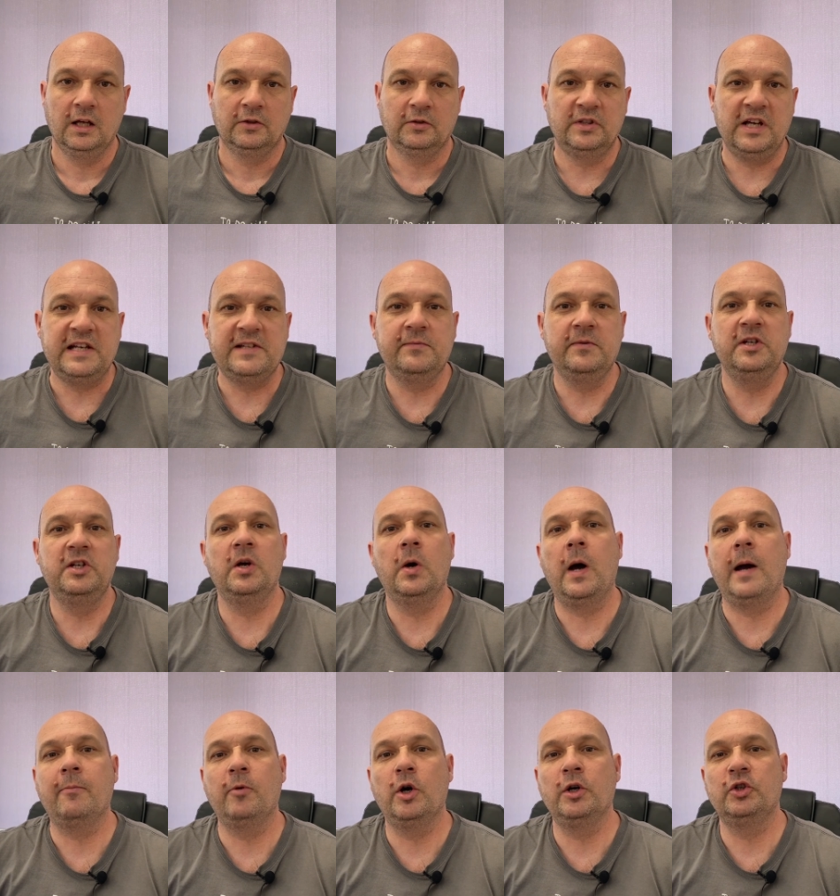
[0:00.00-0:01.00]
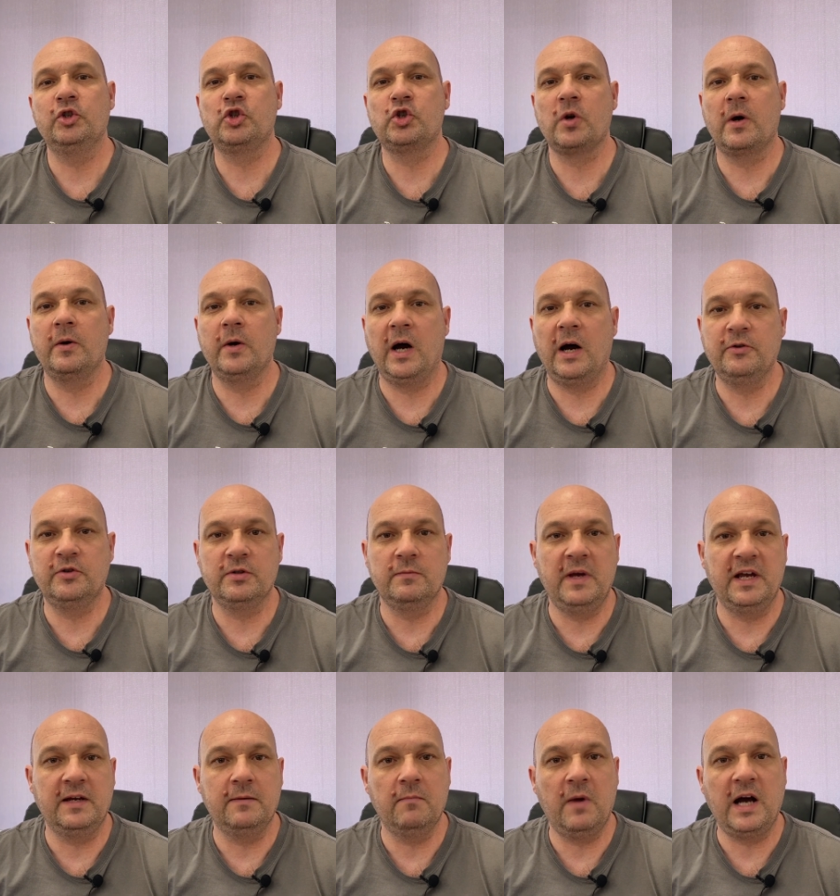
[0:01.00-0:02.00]
Today's video, I'm going to show you how to
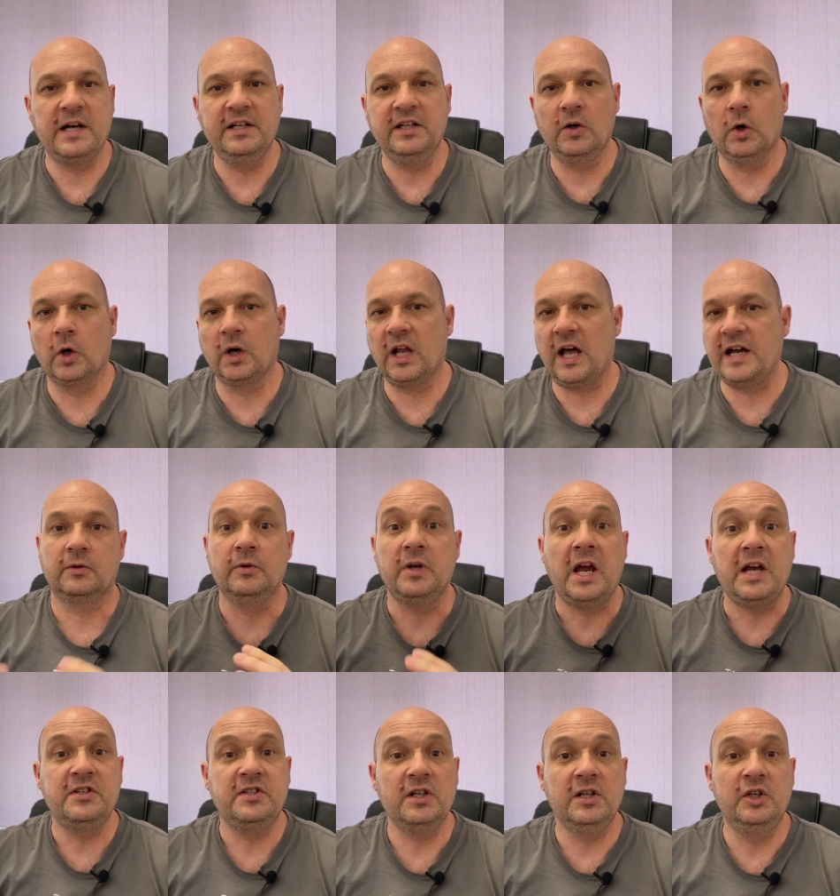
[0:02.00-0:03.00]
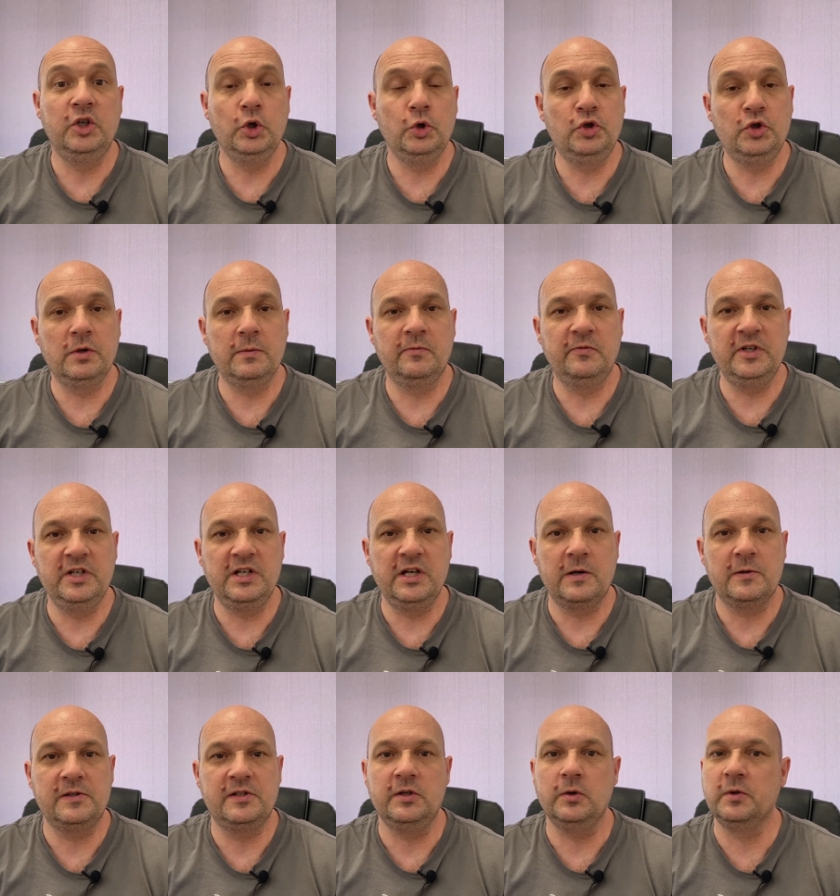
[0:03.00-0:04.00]
make money online creating YouTube
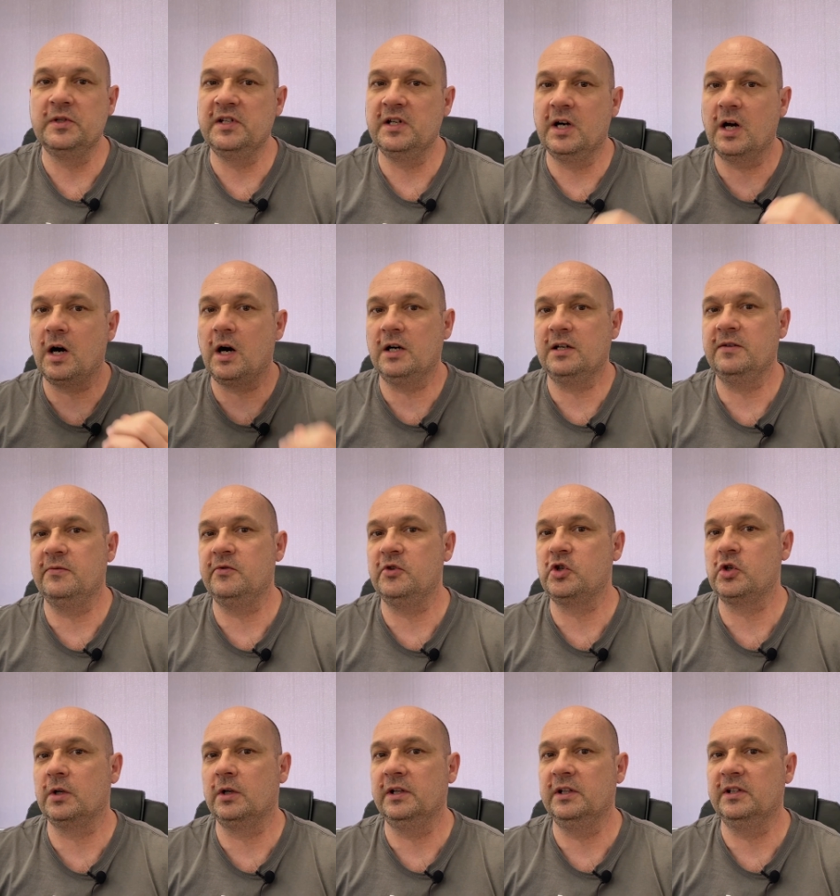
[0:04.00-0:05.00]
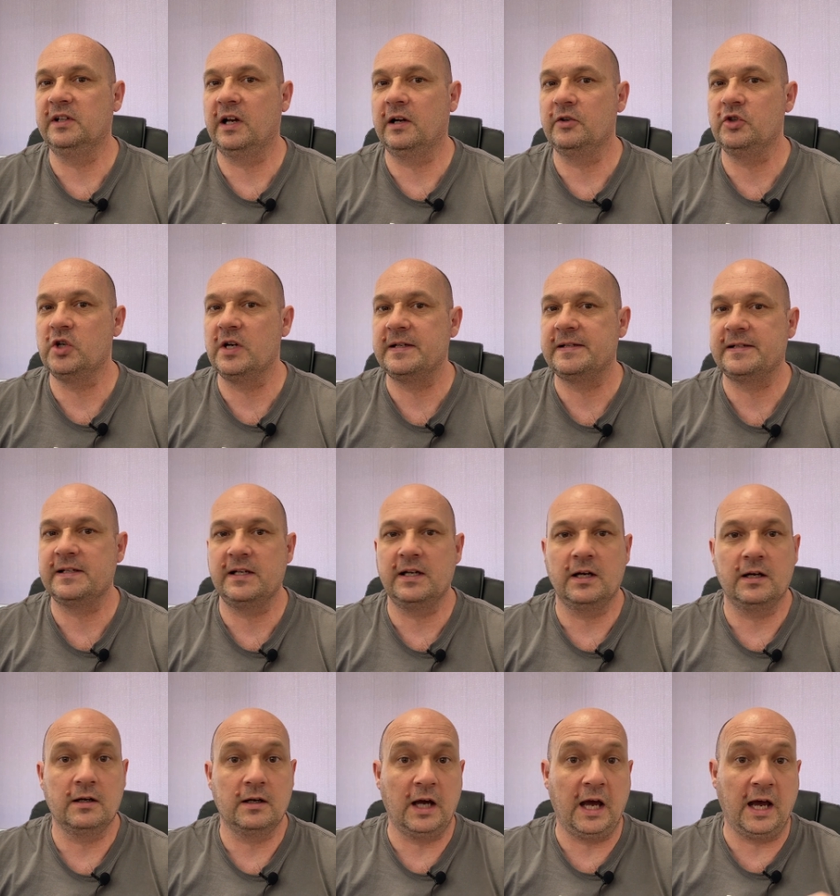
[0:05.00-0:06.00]
videos using artificial intelligence
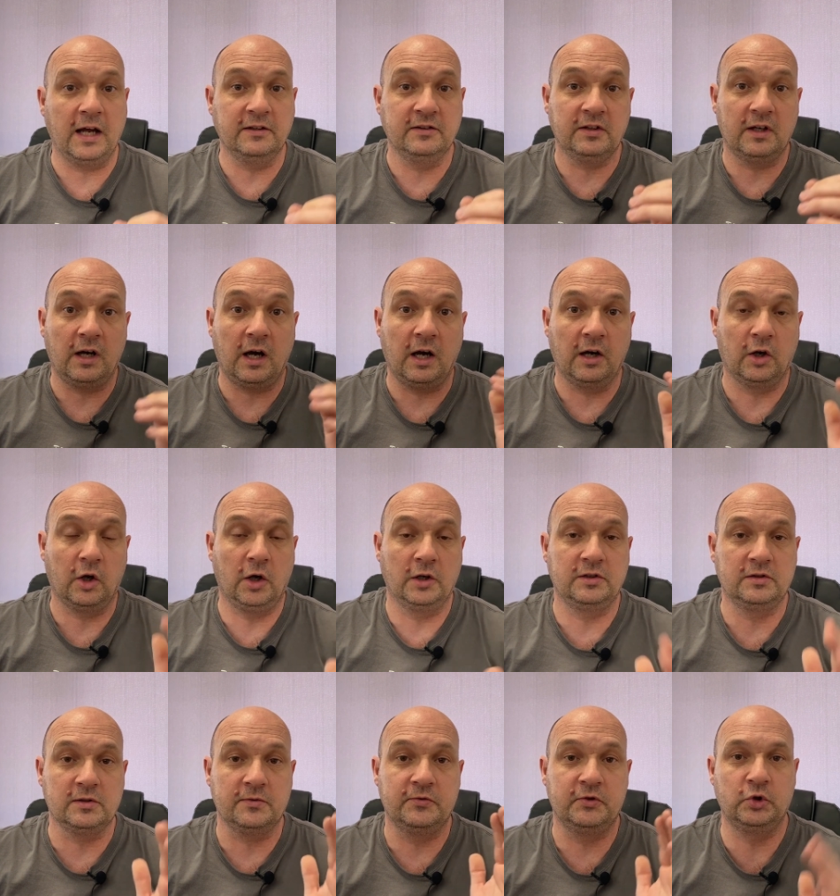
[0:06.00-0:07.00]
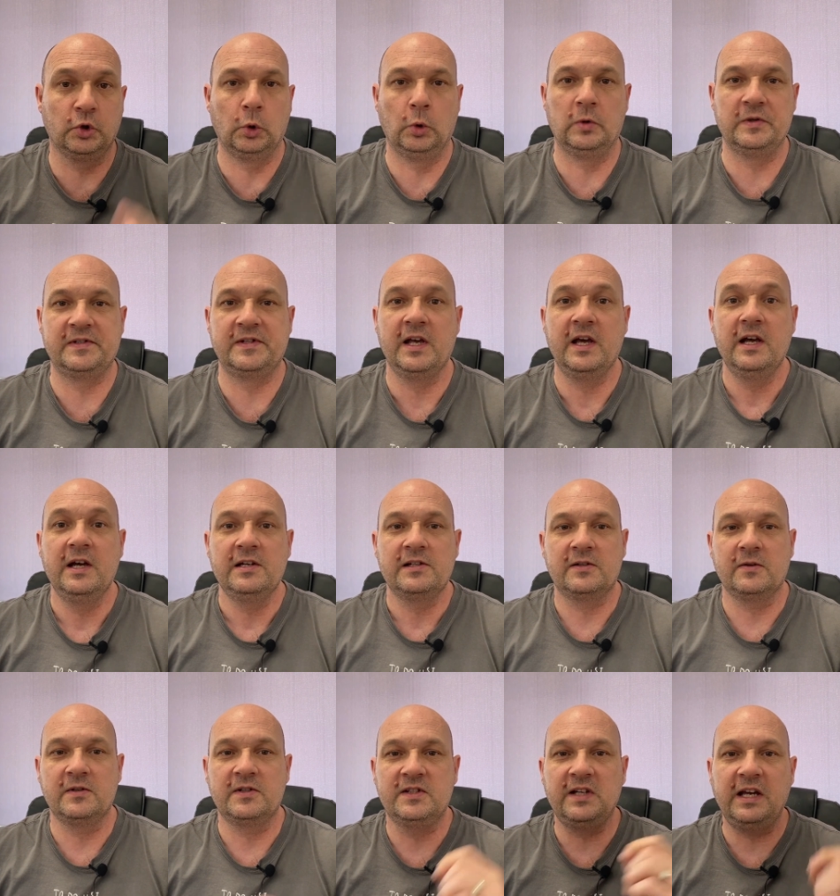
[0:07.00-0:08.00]
and a lot of tools.
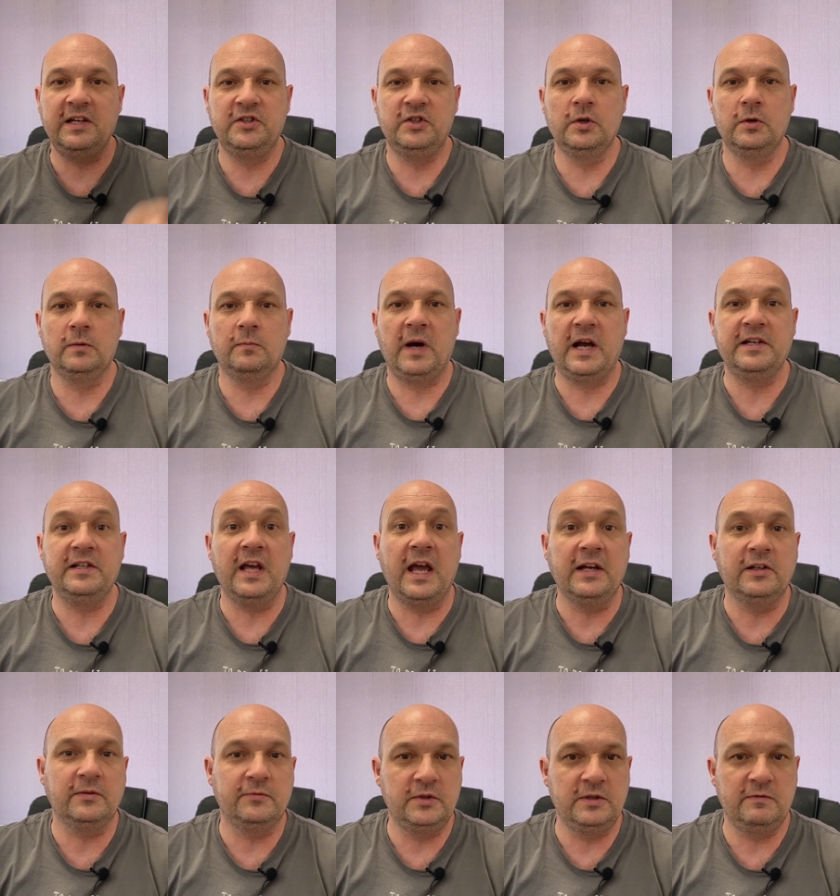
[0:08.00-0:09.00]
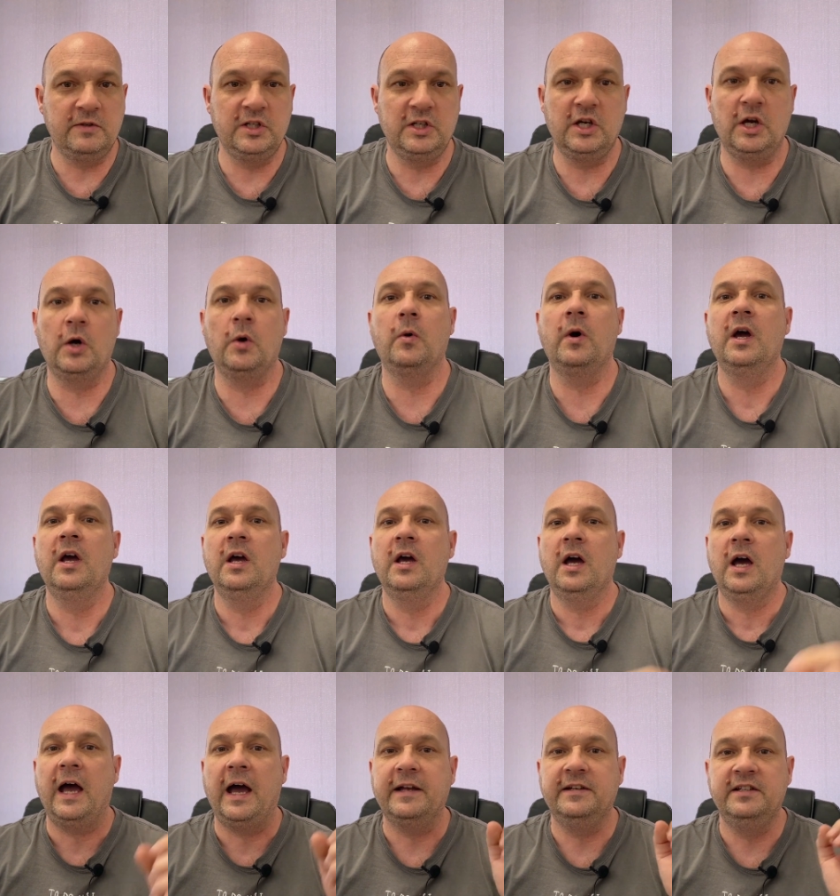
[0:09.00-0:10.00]
So stay tuned by the end of the video.
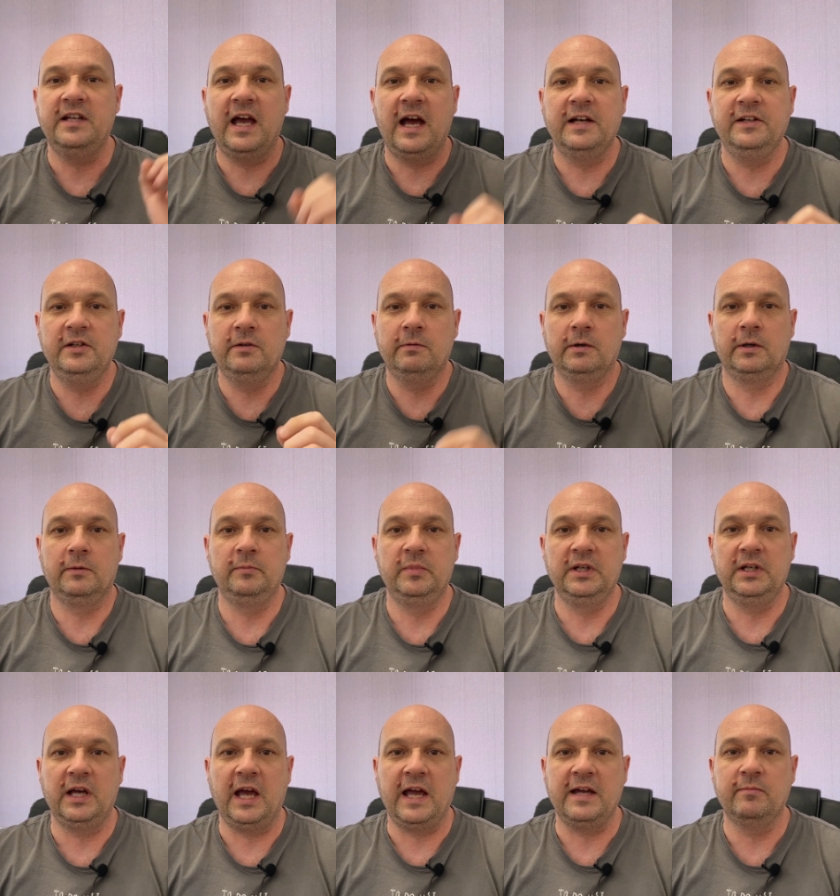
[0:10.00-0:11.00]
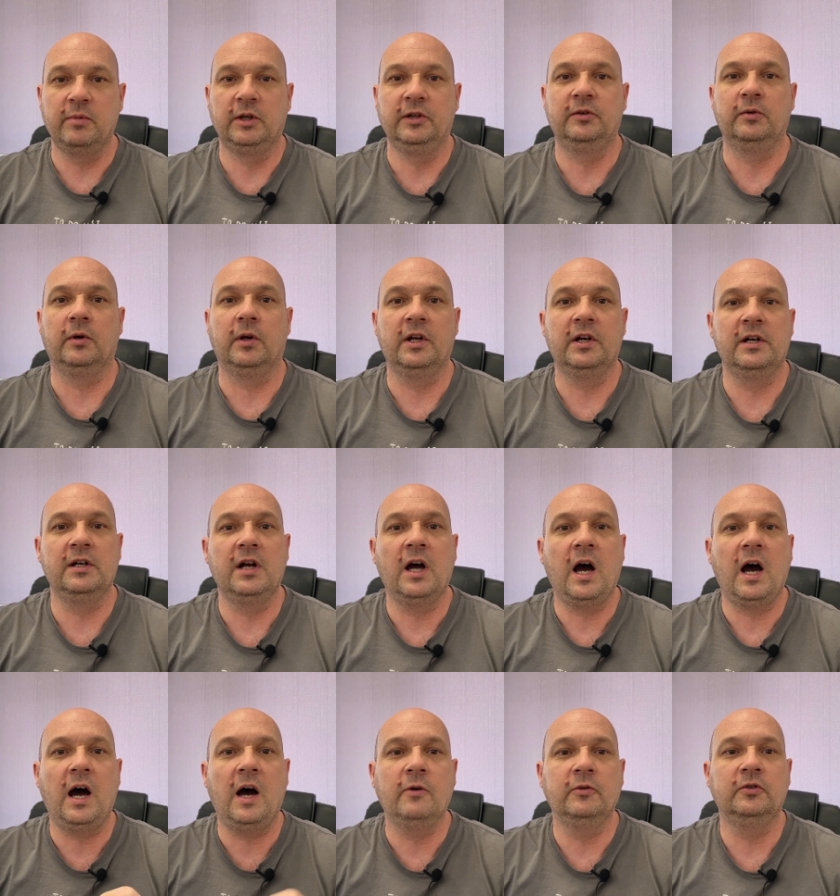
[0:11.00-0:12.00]
At the end, you will be able to learn
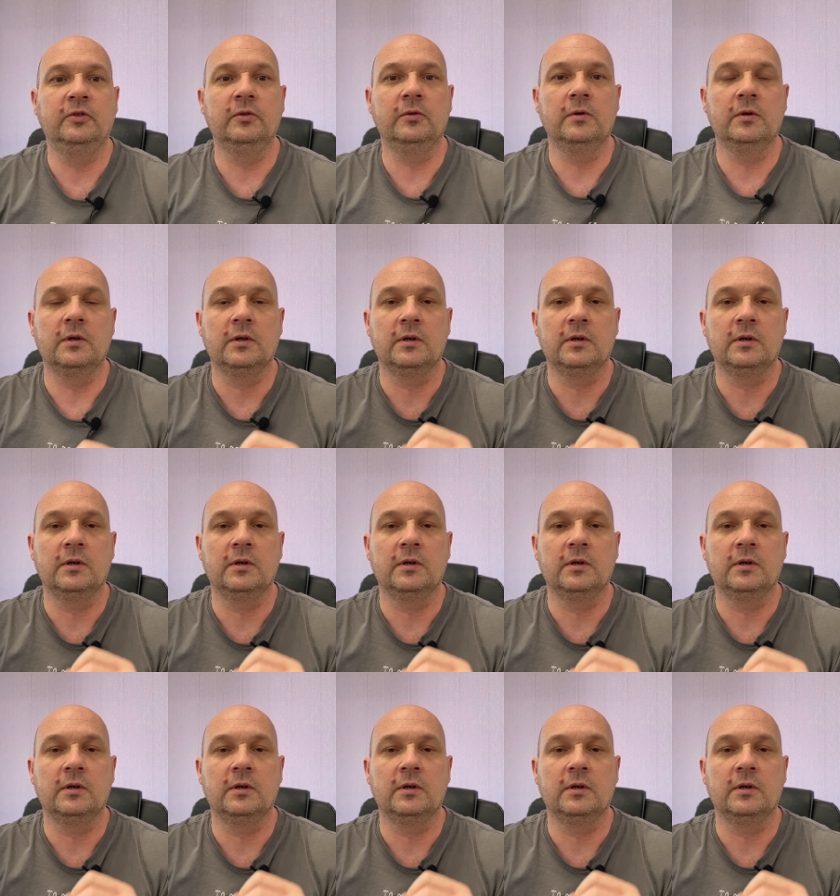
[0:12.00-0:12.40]
how to